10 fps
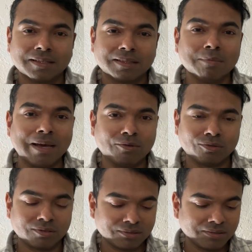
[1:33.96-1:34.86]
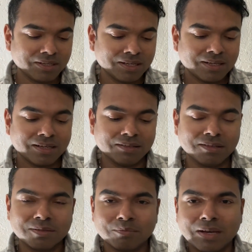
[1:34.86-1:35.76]
the mouse, and
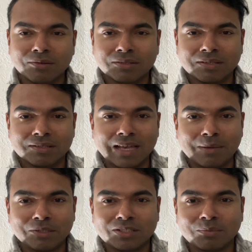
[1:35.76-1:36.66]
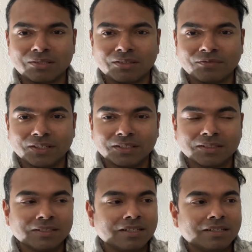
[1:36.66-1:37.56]
this mouse is Apple specific.
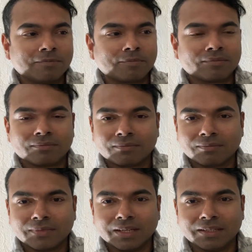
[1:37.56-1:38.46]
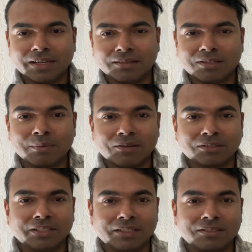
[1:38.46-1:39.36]
Again, this mouse
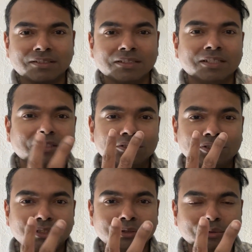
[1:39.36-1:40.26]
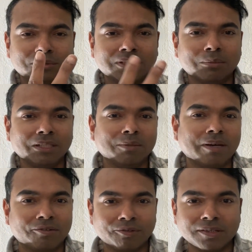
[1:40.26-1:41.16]
takes two AA
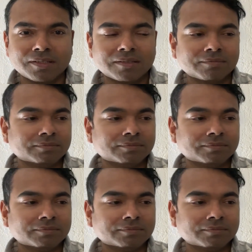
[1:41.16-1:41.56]
batteries,